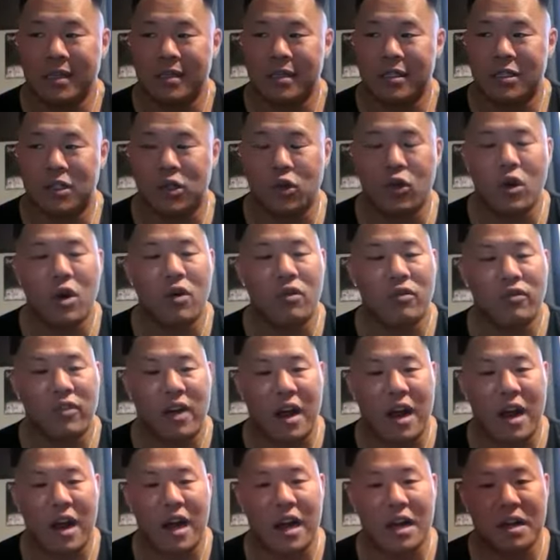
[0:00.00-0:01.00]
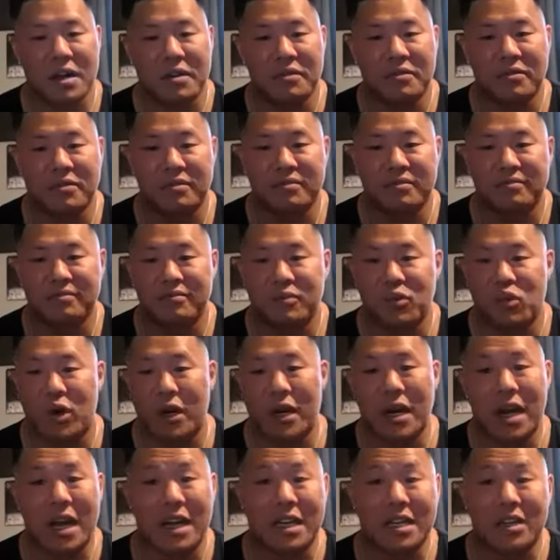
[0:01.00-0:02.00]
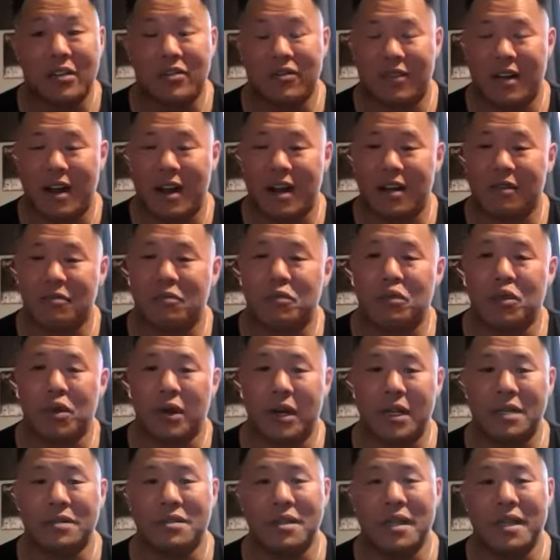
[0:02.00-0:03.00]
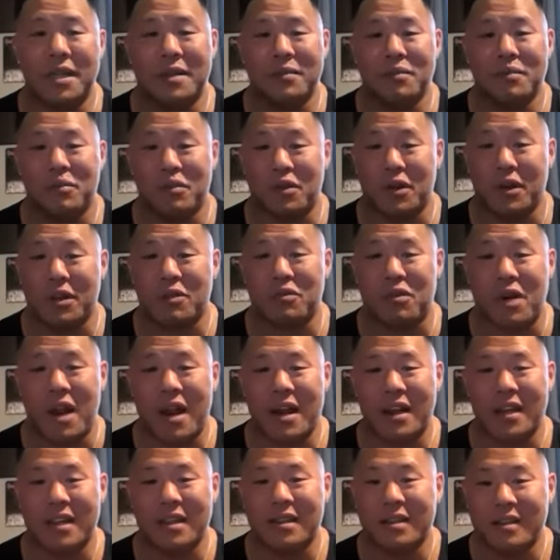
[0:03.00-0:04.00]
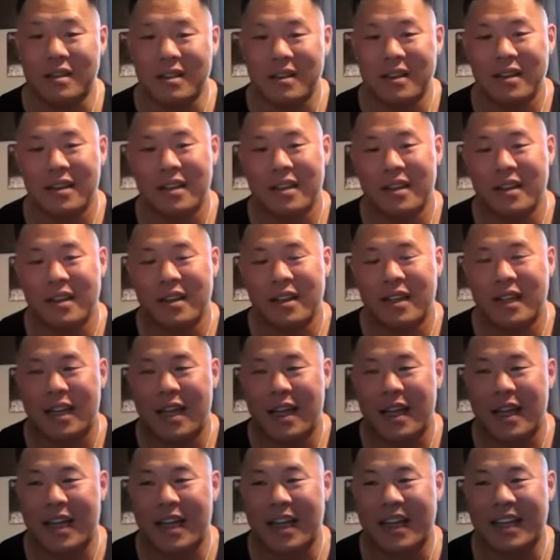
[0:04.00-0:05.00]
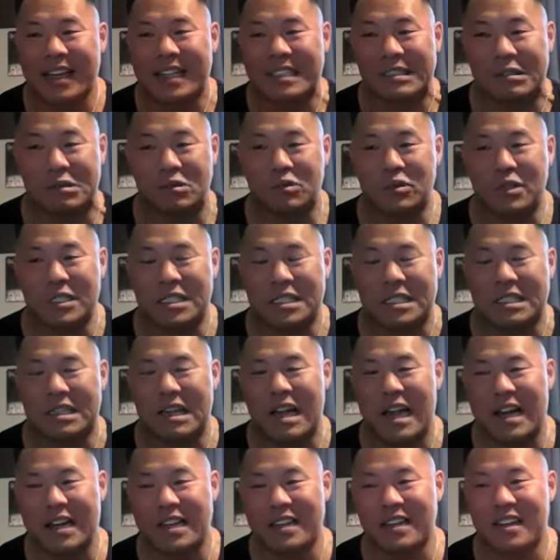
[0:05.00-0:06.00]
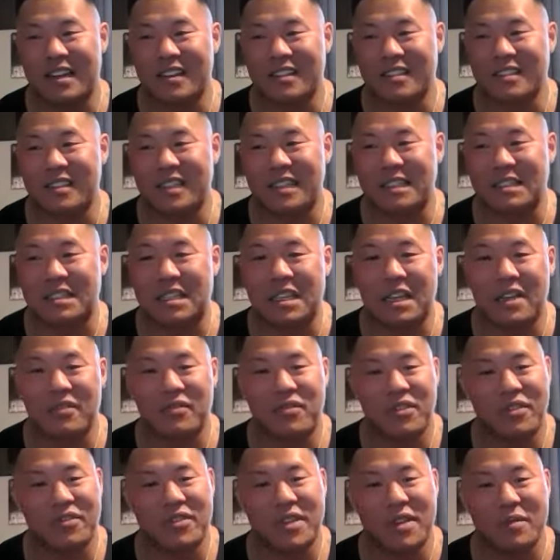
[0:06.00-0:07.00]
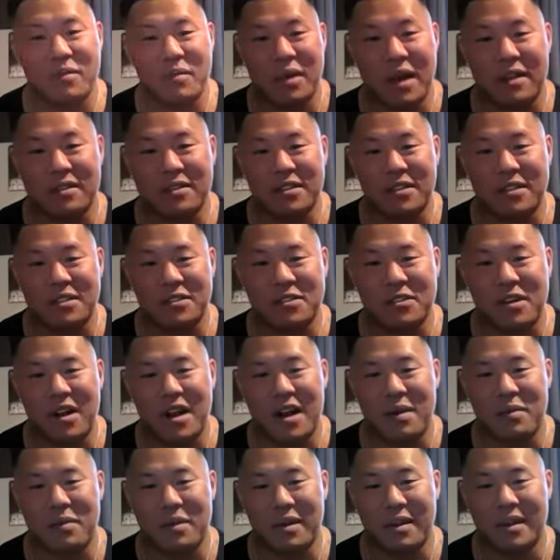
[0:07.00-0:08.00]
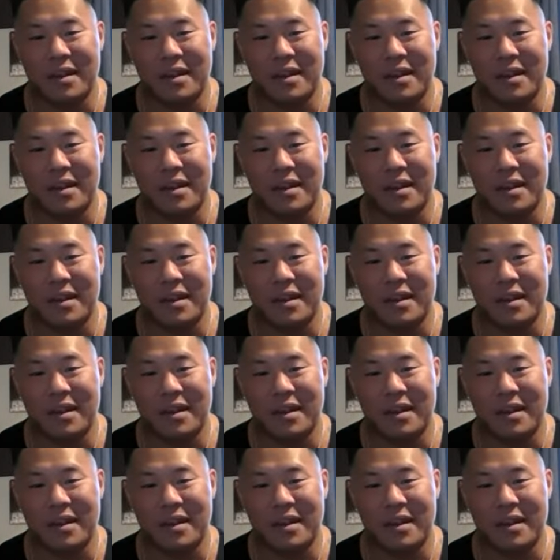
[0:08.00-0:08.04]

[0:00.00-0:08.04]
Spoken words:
205, 195, pretty lean, pretty ready. And we still had another like 10, 15 pounds to drop.